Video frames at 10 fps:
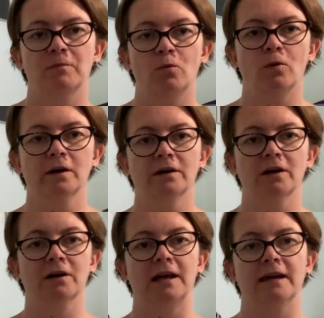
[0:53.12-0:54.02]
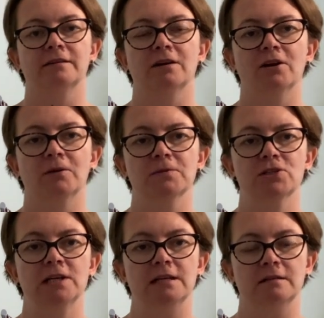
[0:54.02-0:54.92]
One Girl and Her
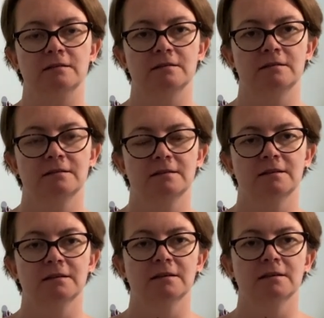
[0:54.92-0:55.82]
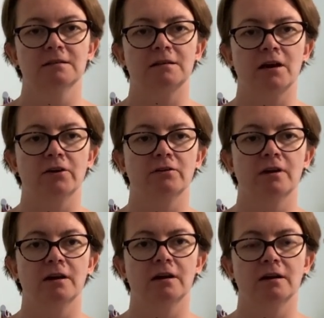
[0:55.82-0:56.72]
Machines. So a
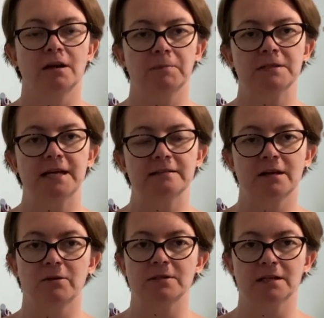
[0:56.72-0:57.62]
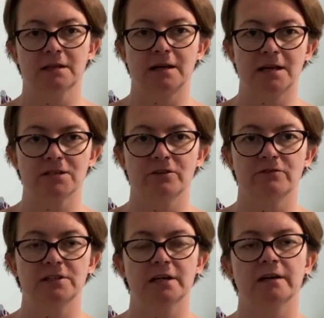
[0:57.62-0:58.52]
couple of days ago, I did a little catch up
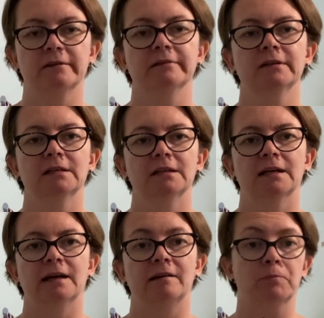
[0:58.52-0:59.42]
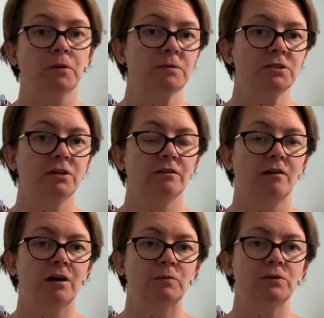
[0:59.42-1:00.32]
video and I promised you that
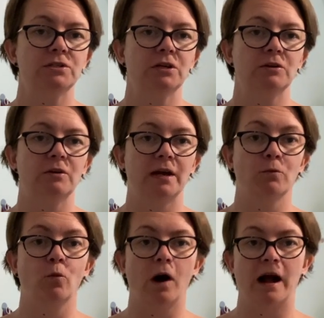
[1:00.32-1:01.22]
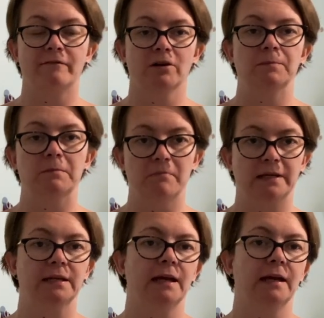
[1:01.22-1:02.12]
I would do a what have I been
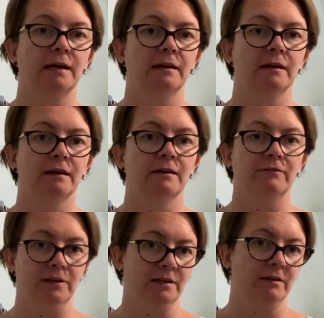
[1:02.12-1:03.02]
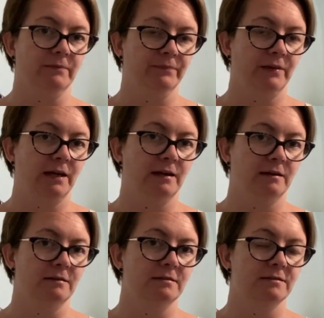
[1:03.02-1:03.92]
making video.
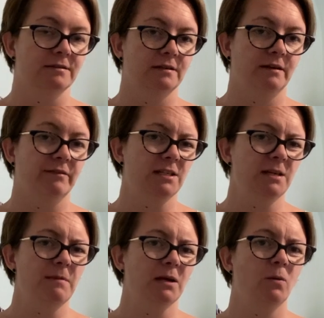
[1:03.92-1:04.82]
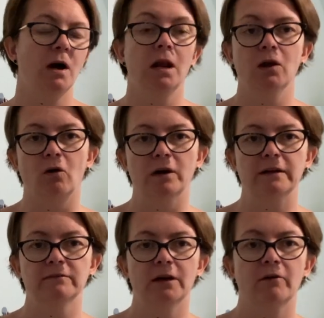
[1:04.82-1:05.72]
And I've actually made quite a lot,
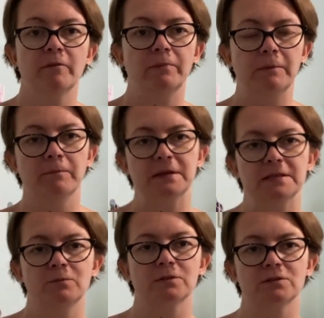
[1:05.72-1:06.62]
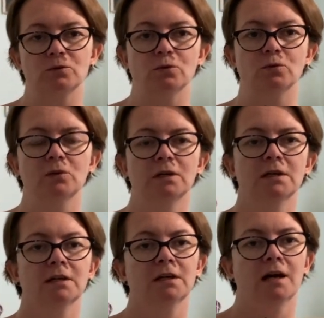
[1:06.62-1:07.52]
even though I've been busy with school.
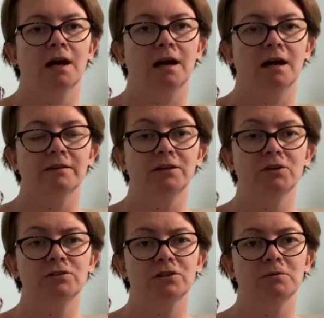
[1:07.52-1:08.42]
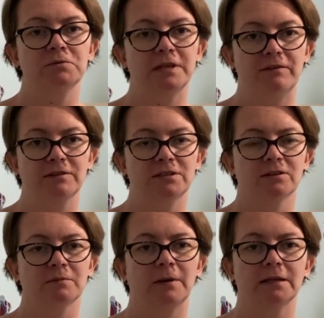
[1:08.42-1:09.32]
Uh, the YouTube definitely took
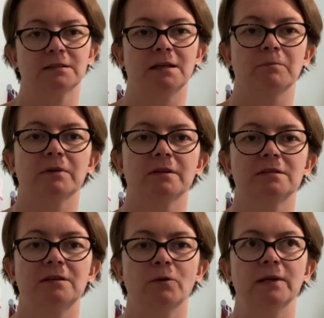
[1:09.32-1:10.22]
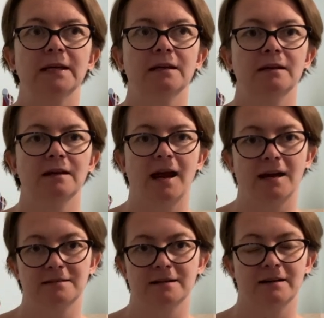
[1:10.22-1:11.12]
a backseat, but the sewing
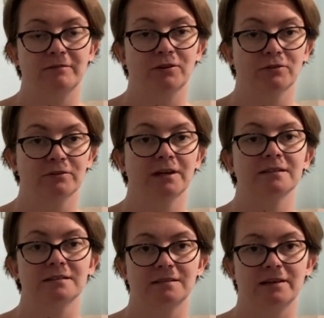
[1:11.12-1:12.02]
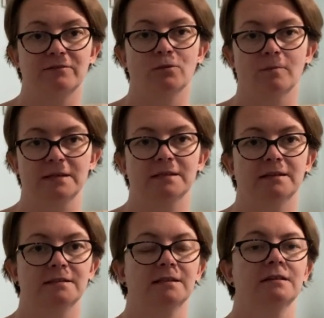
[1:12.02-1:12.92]
had to carry on, as I say, for my
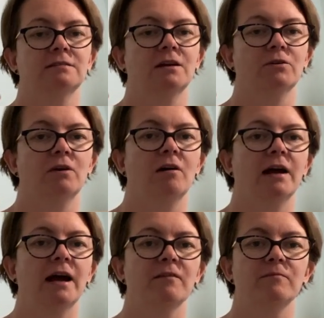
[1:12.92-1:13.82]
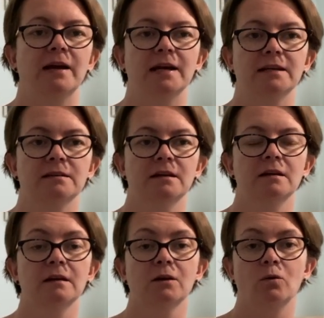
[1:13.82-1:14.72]
sanity. So I have made
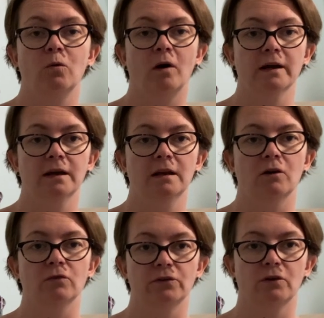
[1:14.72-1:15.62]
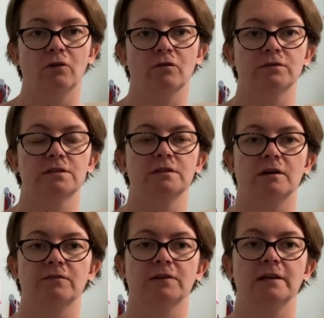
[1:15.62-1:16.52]
quite a lot of
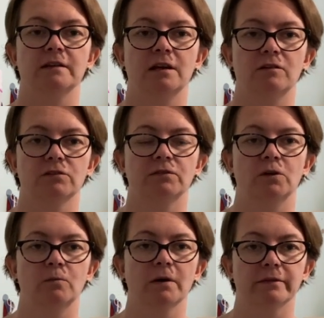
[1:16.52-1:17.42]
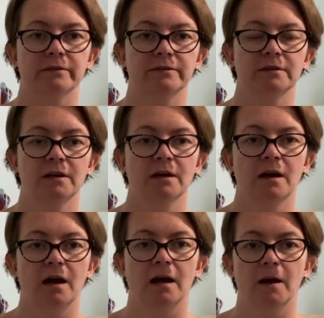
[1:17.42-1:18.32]
stuff in the last few months.
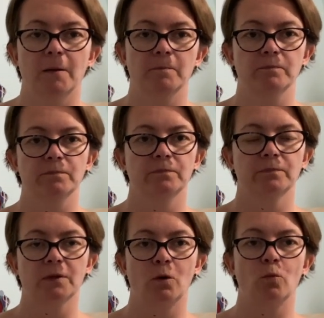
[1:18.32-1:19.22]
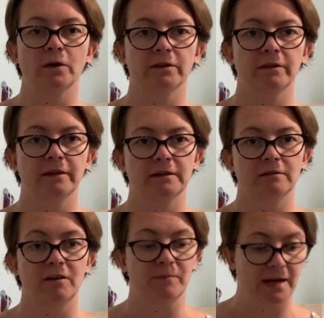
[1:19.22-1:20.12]
Um, one of the things that
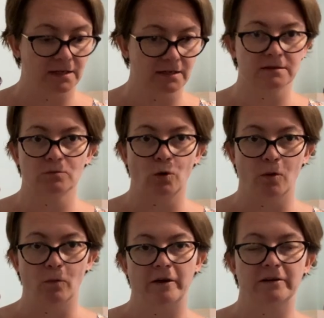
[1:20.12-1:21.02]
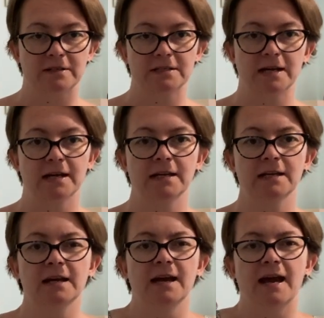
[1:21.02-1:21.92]
I've made is what I'm wearing today.
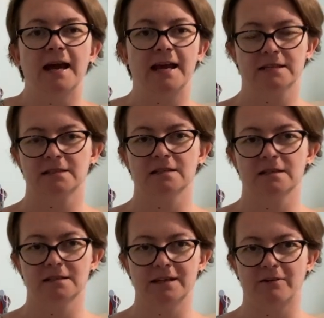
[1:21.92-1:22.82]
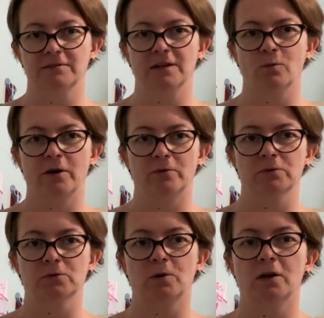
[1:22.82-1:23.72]
It's definitely a wearable
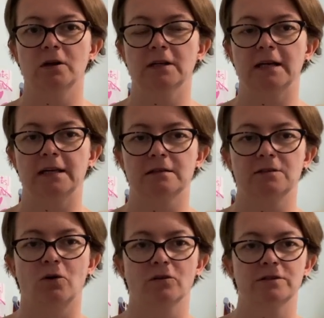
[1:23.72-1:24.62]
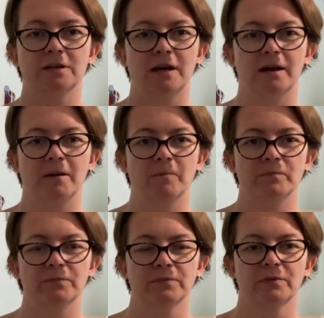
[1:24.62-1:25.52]
toile. It's not um,